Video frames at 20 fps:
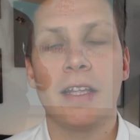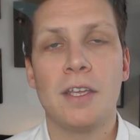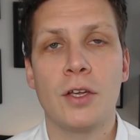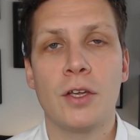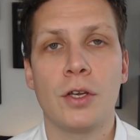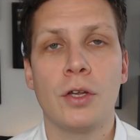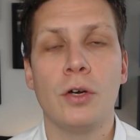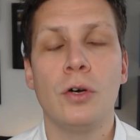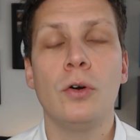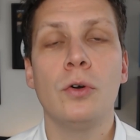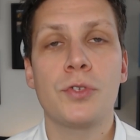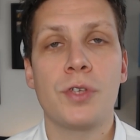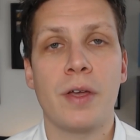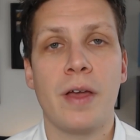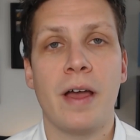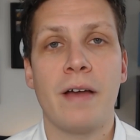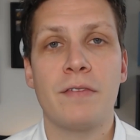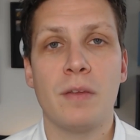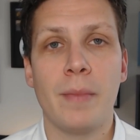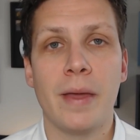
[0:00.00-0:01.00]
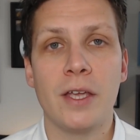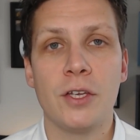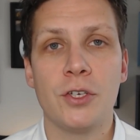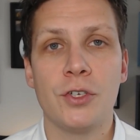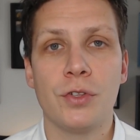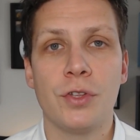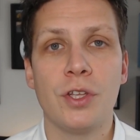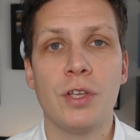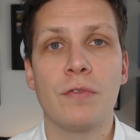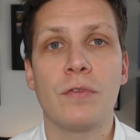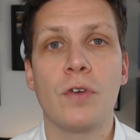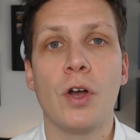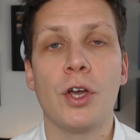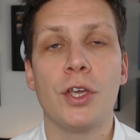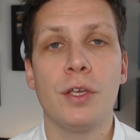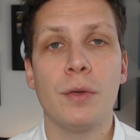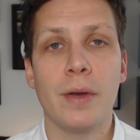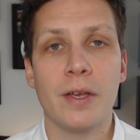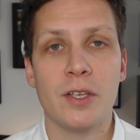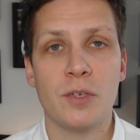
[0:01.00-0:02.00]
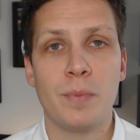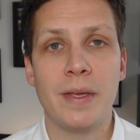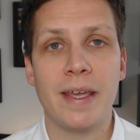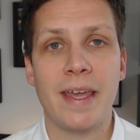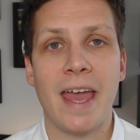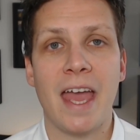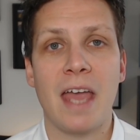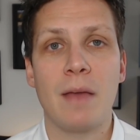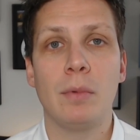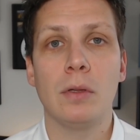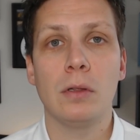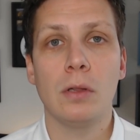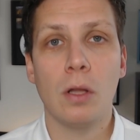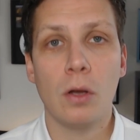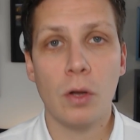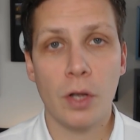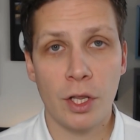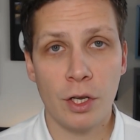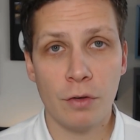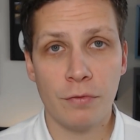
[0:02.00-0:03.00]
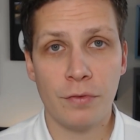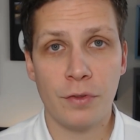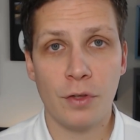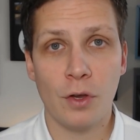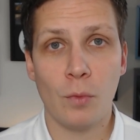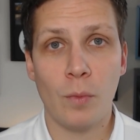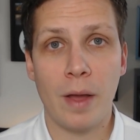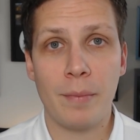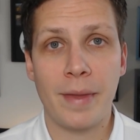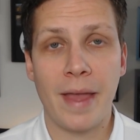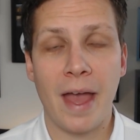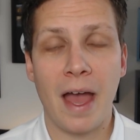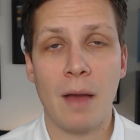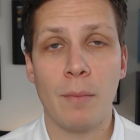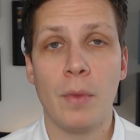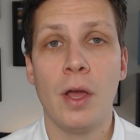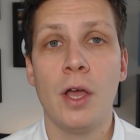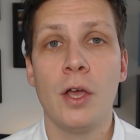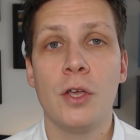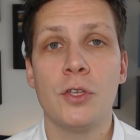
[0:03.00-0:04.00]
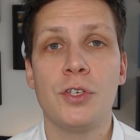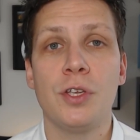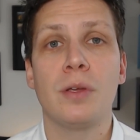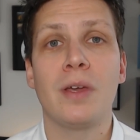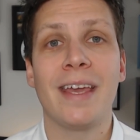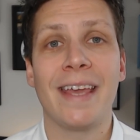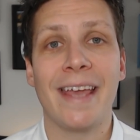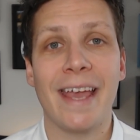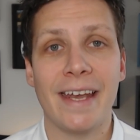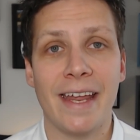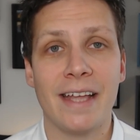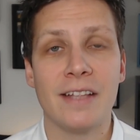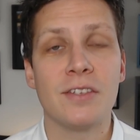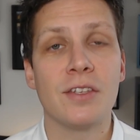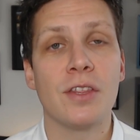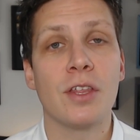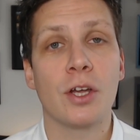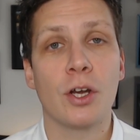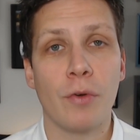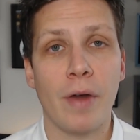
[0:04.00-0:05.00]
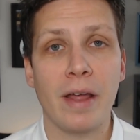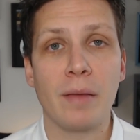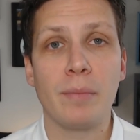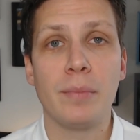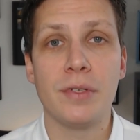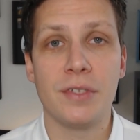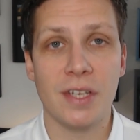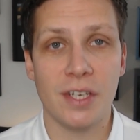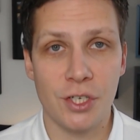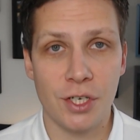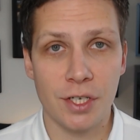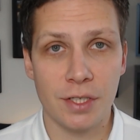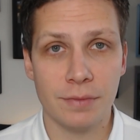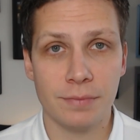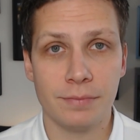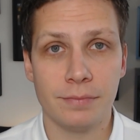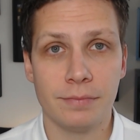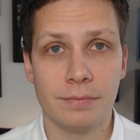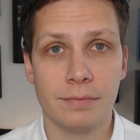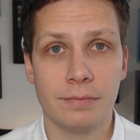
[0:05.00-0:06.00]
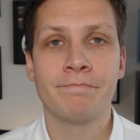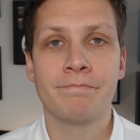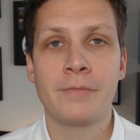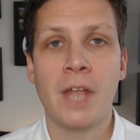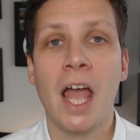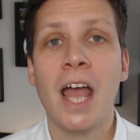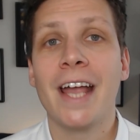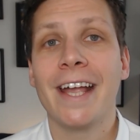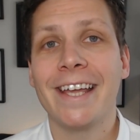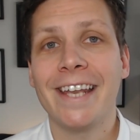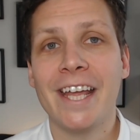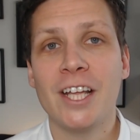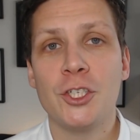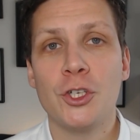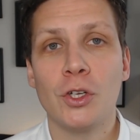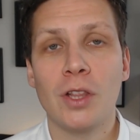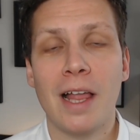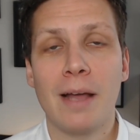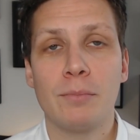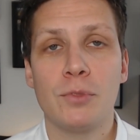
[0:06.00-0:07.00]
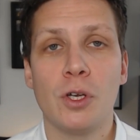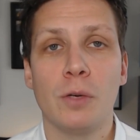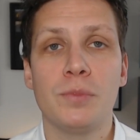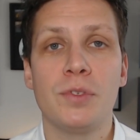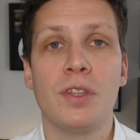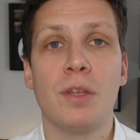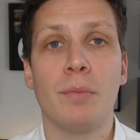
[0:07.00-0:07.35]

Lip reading: you're going to also have to make sure that you've got a USB cable long enough for your webcam so you can get it into the correct position. Connect your laptop to the